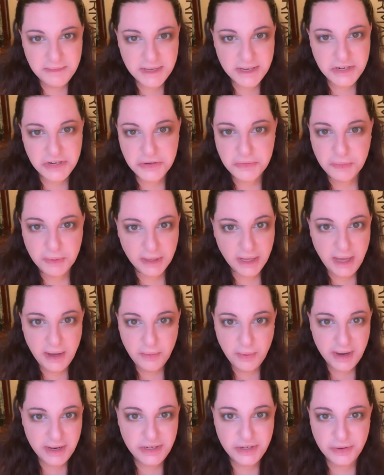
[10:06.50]
I just play
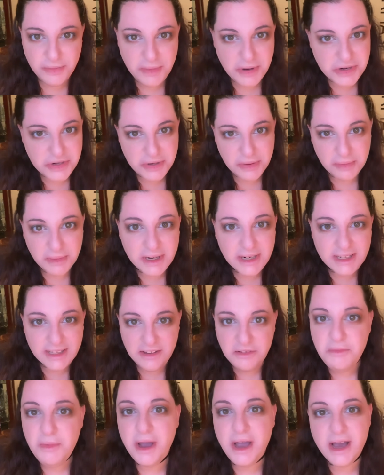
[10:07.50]
way too much. I'm gonna
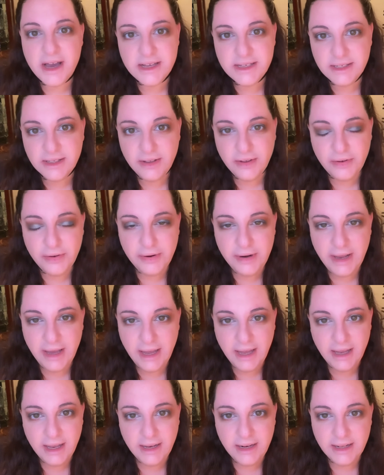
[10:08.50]
leave my eyes alone
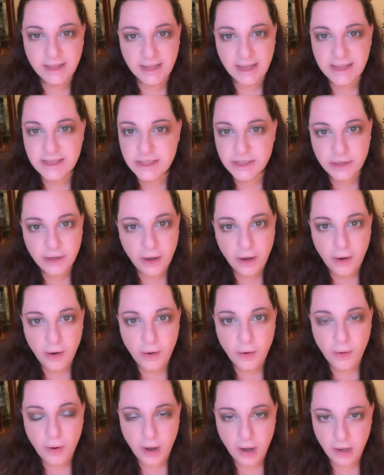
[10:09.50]
and let's
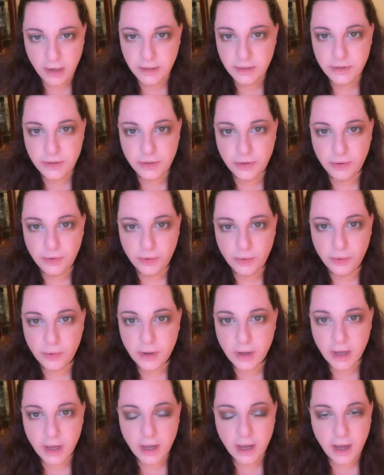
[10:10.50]
go on to
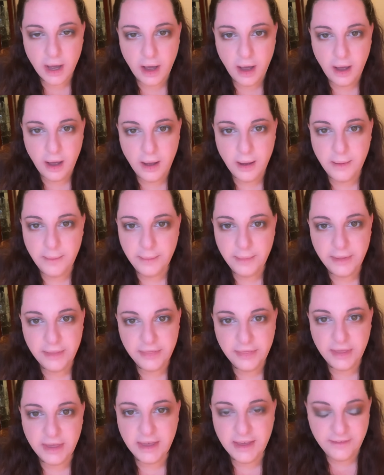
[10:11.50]

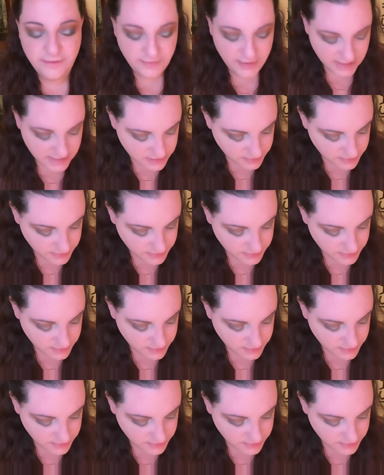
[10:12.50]
the face